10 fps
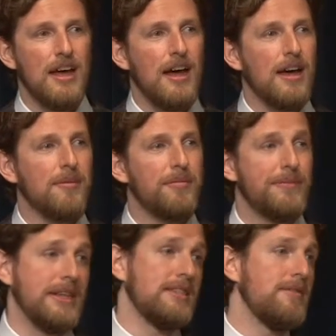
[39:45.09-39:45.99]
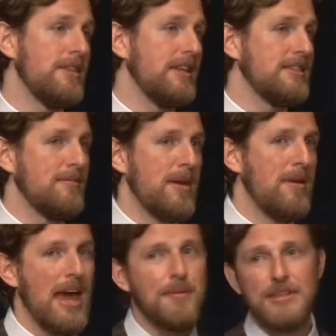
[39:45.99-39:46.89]
uh, like some of the things that maybe
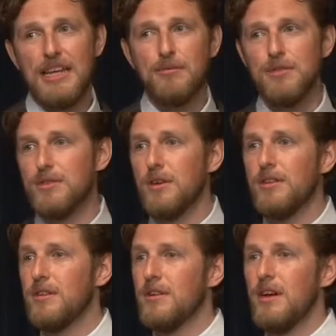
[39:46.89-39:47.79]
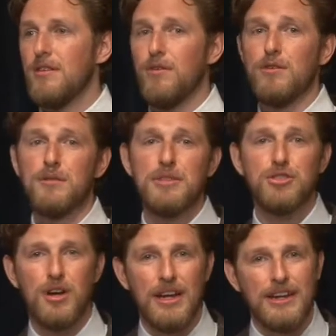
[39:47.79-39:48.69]
Happy Tables or other folks have been
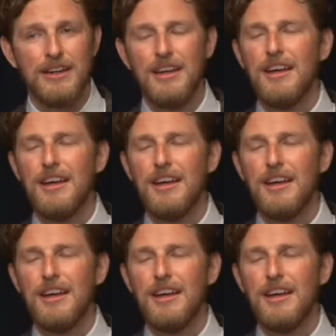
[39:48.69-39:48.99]
trying.